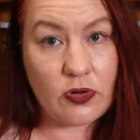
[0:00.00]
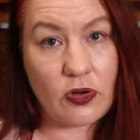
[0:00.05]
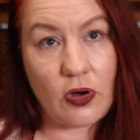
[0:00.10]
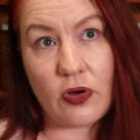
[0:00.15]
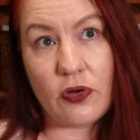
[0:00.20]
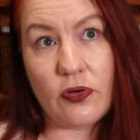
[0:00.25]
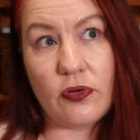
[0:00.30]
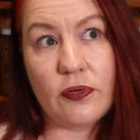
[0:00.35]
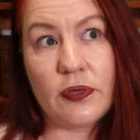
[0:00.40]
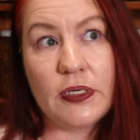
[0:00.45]

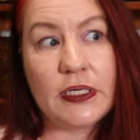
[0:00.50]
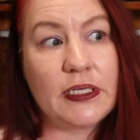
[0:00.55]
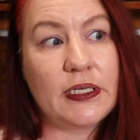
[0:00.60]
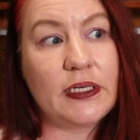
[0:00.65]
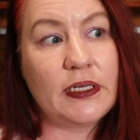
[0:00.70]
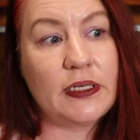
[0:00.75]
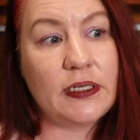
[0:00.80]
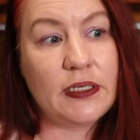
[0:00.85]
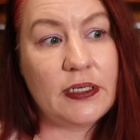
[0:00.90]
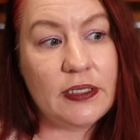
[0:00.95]

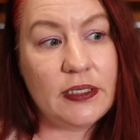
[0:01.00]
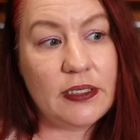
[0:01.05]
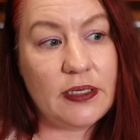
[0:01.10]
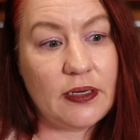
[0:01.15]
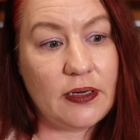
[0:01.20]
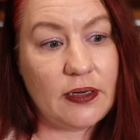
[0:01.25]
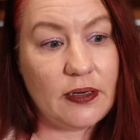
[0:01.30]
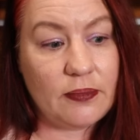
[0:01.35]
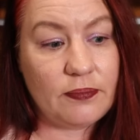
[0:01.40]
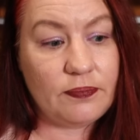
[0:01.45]

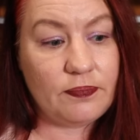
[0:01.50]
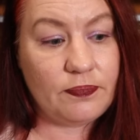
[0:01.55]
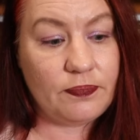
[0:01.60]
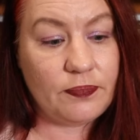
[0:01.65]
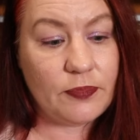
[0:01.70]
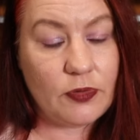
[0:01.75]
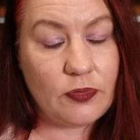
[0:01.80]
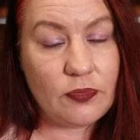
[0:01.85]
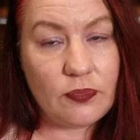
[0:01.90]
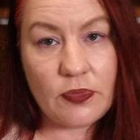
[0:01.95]
of
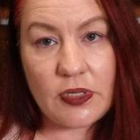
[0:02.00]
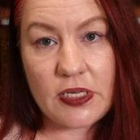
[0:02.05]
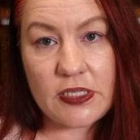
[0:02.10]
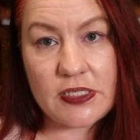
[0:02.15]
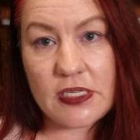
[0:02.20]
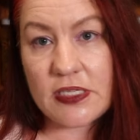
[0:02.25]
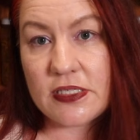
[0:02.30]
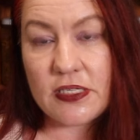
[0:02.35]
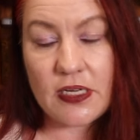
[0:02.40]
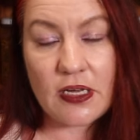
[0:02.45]

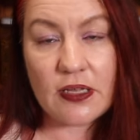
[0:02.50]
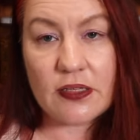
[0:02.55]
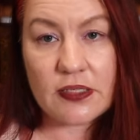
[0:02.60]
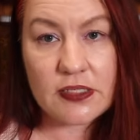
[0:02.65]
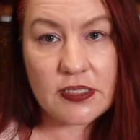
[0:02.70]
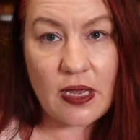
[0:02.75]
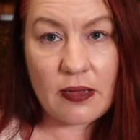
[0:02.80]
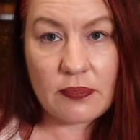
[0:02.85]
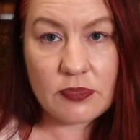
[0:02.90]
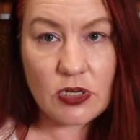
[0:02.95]
existing at the
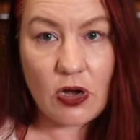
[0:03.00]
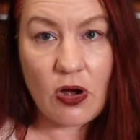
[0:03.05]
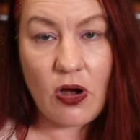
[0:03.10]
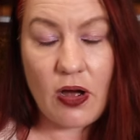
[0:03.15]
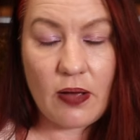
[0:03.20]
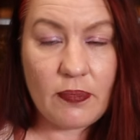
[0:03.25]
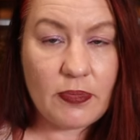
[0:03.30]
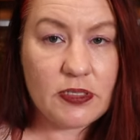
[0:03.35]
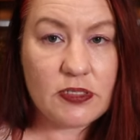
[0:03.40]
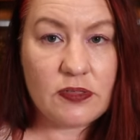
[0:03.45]
same
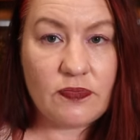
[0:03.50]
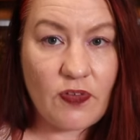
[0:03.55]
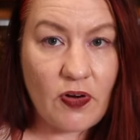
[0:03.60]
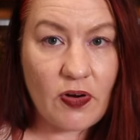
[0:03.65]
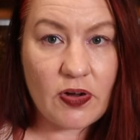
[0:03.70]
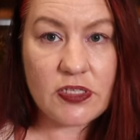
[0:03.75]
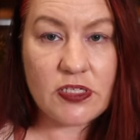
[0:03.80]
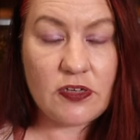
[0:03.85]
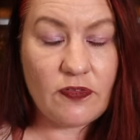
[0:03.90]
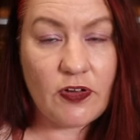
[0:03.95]
time is
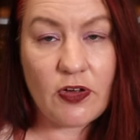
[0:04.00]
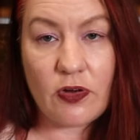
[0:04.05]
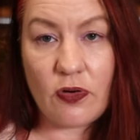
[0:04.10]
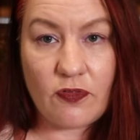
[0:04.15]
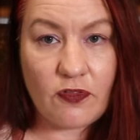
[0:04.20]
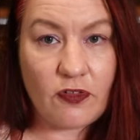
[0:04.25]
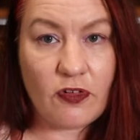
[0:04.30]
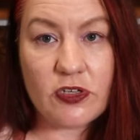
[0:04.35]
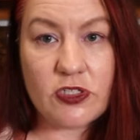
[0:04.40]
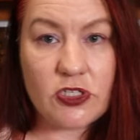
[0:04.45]
very
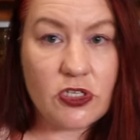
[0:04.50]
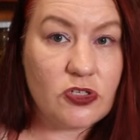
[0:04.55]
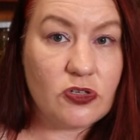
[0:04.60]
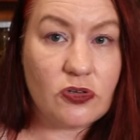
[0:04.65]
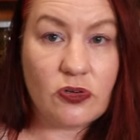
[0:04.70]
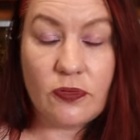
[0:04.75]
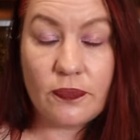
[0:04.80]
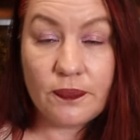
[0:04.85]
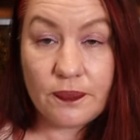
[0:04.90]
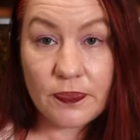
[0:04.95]
difficult for it to
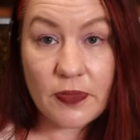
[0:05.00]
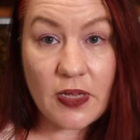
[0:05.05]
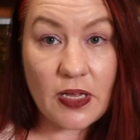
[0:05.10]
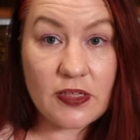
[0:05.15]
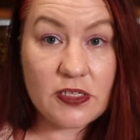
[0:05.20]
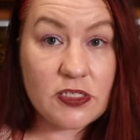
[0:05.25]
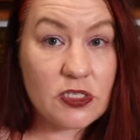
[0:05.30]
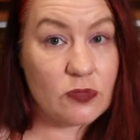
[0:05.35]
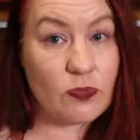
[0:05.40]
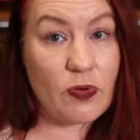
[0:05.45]
do.
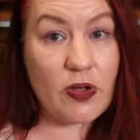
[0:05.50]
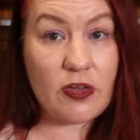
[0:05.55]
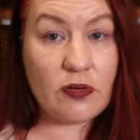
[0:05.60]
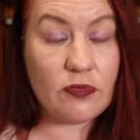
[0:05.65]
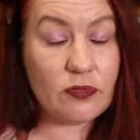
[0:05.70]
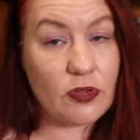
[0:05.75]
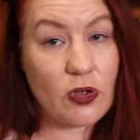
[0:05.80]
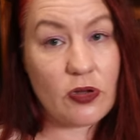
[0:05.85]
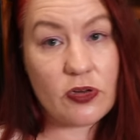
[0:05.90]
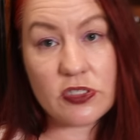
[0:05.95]
And this is where
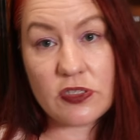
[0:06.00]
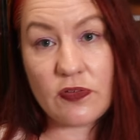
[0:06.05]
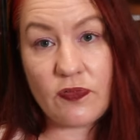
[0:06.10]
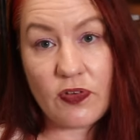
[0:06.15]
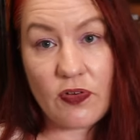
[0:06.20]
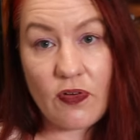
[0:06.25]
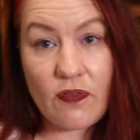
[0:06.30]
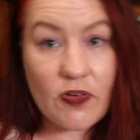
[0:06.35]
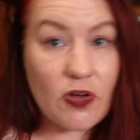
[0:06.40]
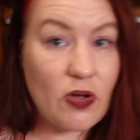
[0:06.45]
you'll notice if
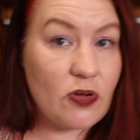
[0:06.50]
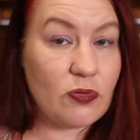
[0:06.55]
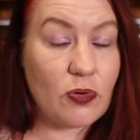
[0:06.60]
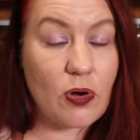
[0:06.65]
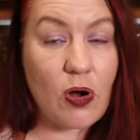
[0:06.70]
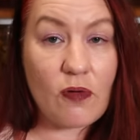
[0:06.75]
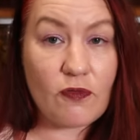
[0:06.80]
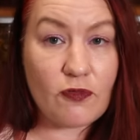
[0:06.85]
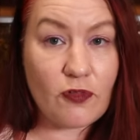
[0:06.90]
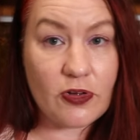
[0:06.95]
you ever go to a
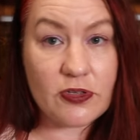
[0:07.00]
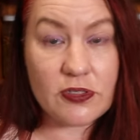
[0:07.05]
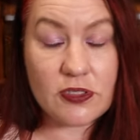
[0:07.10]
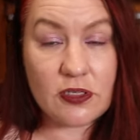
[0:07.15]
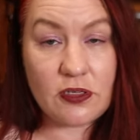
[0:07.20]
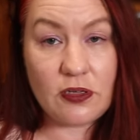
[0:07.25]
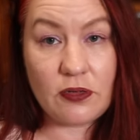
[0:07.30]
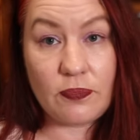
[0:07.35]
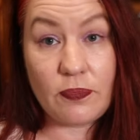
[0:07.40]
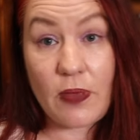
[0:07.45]
conference
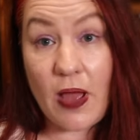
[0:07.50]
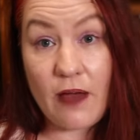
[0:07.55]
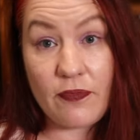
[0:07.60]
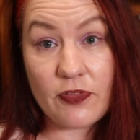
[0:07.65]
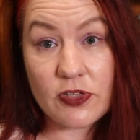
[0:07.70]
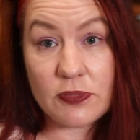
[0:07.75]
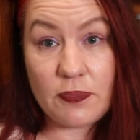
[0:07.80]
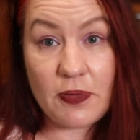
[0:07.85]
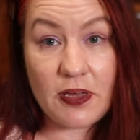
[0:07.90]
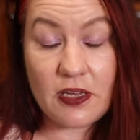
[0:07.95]
and you have
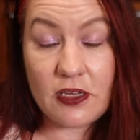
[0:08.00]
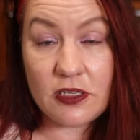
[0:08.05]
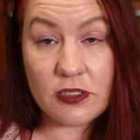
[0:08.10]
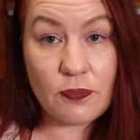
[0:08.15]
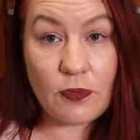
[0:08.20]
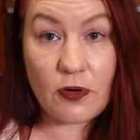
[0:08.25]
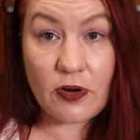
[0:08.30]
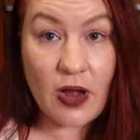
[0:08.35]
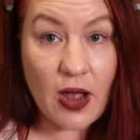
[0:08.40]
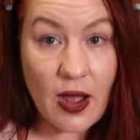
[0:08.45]
the speaking
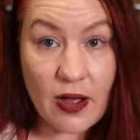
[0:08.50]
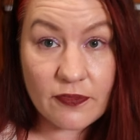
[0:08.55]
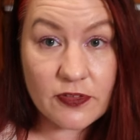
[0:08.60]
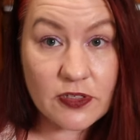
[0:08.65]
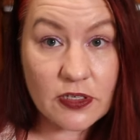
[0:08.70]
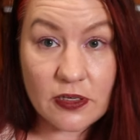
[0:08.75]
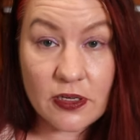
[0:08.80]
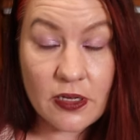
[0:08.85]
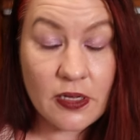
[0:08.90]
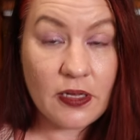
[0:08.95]
spot
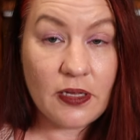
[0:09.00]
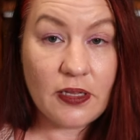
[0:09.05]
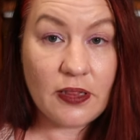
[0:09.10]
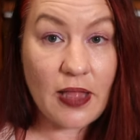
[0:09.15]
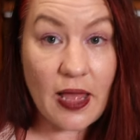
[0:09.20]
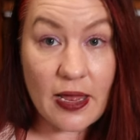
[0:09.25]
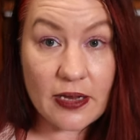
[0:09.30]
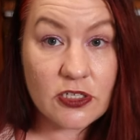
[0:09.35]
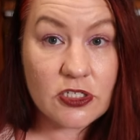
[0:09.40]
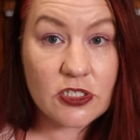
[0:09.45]
after
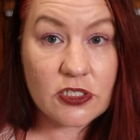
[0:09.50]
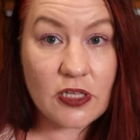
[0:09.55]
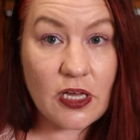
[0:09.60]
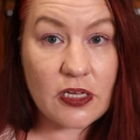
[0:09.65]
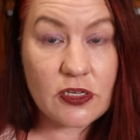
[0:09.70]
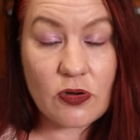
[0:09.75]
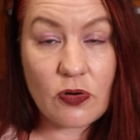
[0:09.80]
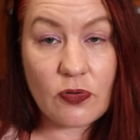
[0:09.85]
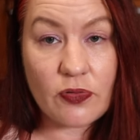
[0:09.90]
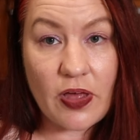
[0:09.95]
lunch,
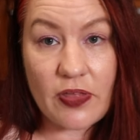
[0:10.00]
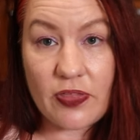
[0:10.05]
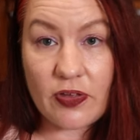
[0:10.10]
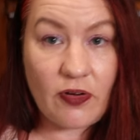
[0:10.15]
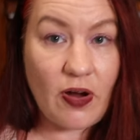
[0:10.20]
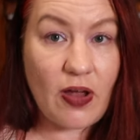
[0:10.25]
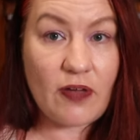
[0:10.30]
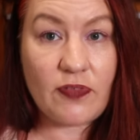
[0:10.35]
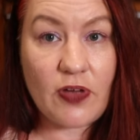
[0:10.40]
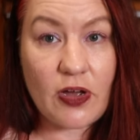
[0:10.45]
they call that the
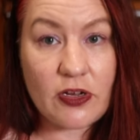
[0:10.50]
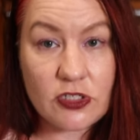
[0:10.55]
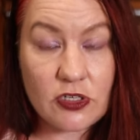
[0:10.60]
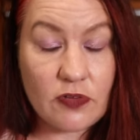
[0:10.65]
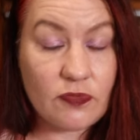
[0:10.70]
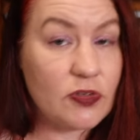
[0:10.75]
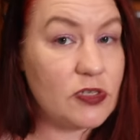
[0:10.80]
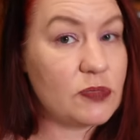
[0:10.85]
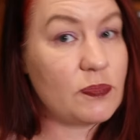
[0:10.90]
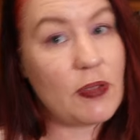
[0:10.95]
graveyard
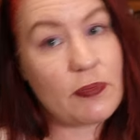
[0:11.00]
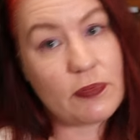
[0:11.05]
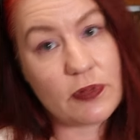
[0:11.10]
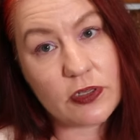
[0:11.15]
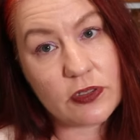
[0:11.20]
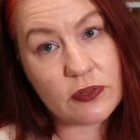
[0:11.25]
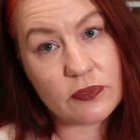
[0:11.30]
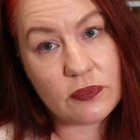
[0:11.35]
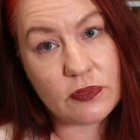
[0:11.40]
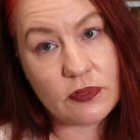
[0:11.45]
shift because people
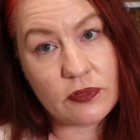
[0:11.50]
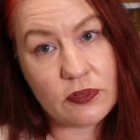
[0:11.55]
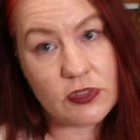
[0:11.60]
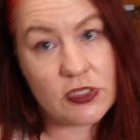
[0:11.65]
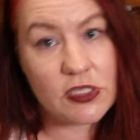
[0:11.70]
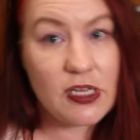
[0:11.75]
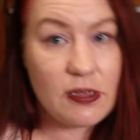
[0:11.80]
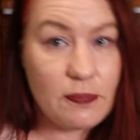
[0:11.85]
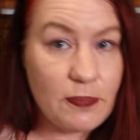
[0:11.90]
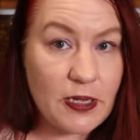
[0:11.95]
are
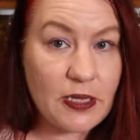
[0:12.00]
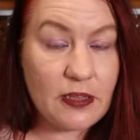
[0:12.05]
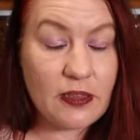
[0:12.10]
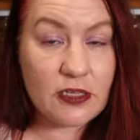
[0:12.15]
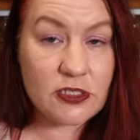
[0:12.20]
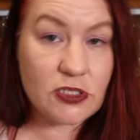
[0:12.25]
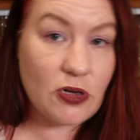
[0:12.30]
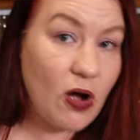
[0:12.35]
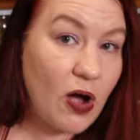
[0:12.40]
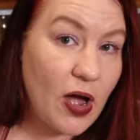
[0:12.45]
sleepy,
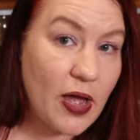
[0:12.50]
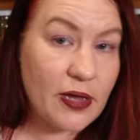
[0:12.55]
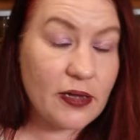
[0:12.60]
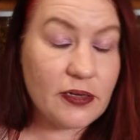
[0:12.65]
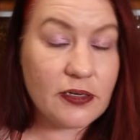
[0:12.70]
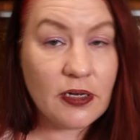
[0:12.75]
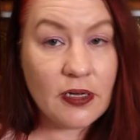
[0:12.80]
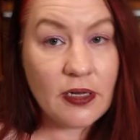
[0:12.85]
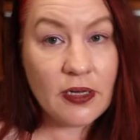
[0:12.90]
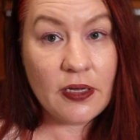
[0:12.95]
they're
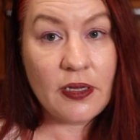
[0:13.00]
tired.